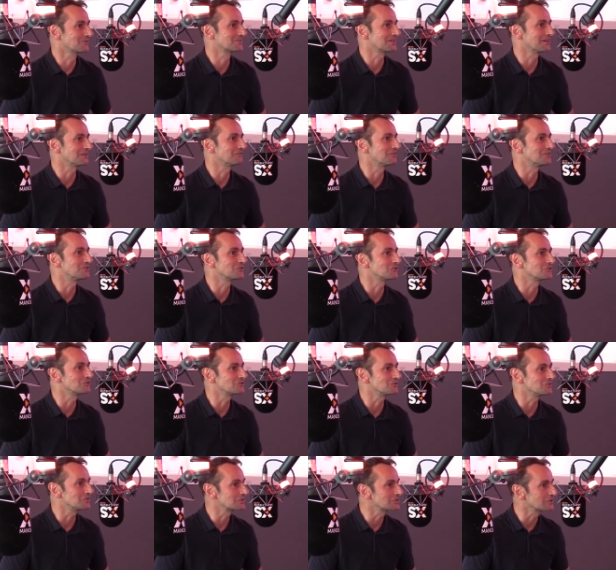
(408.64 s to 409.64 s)

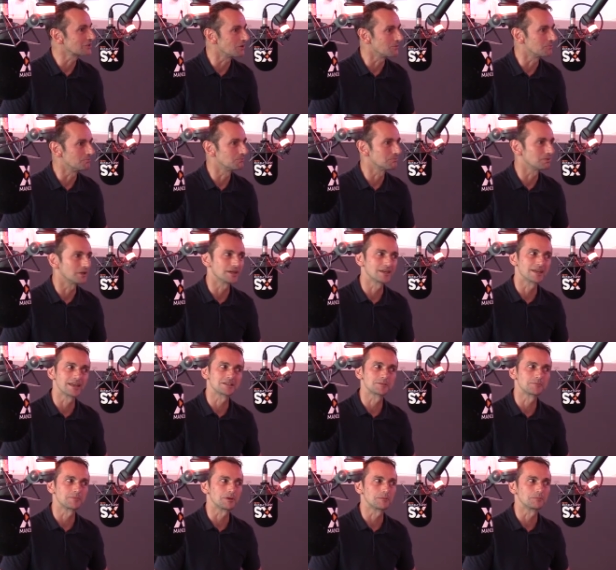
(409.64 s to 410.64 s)
self-indulgent. You still got to play
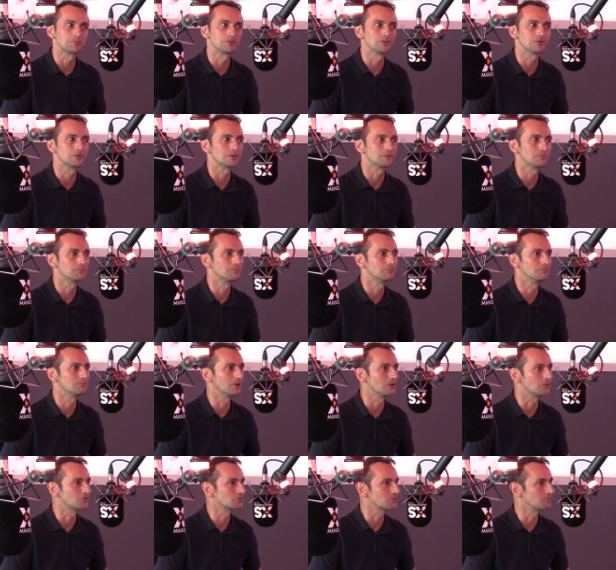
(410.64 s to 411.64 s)
gigs to people that
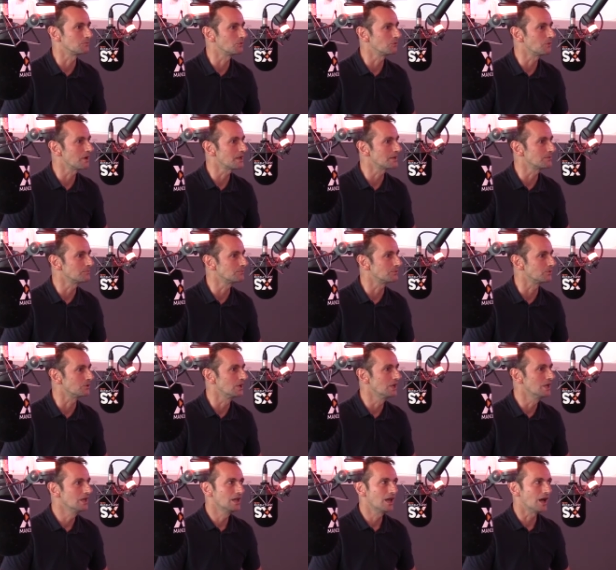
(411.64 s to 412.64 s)
blows them away. But
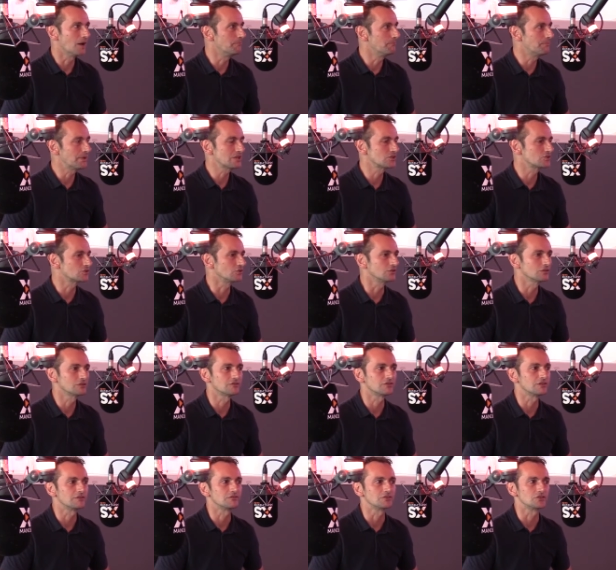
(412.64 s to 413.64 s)
big chunk
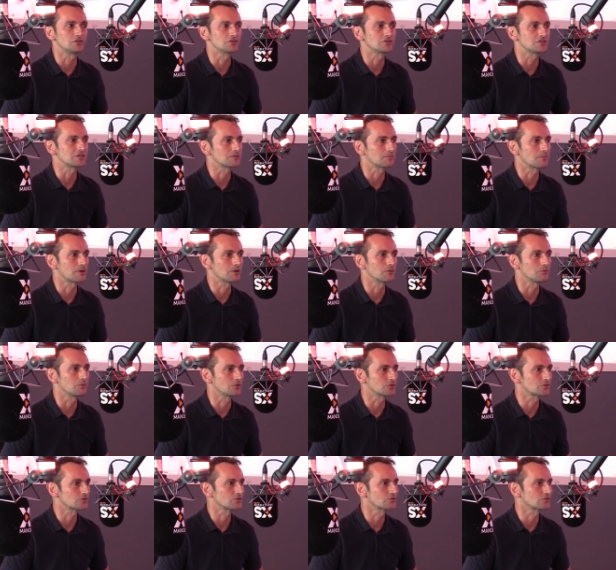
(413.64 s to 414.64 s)
of it for us is about
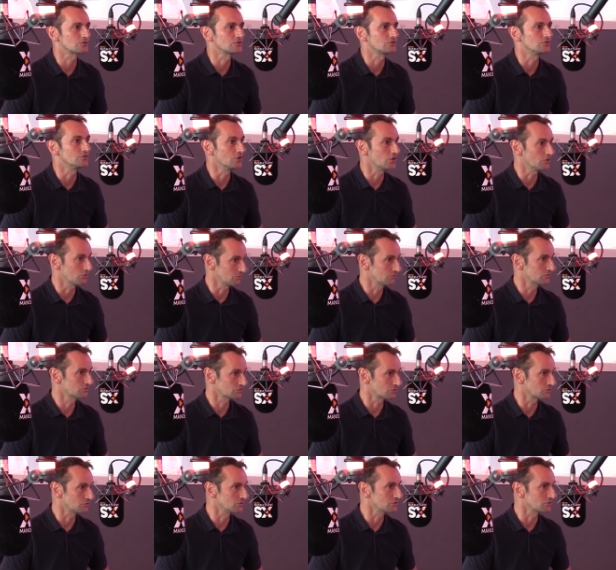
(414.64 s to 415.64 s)
what's new
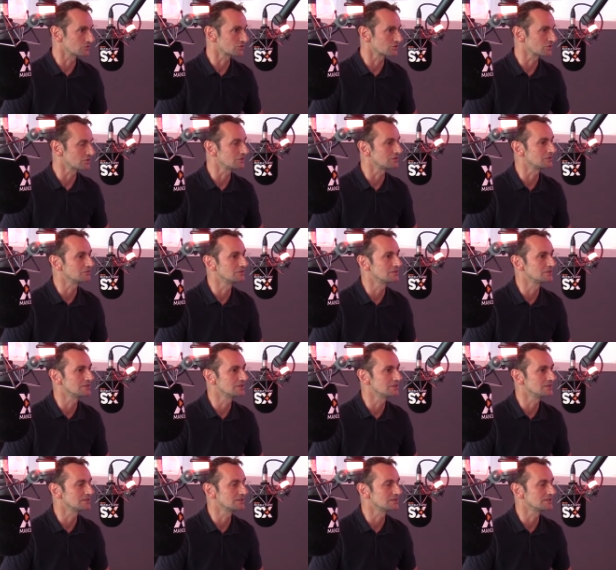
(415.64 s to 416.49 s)
yeah. to us. You know, it really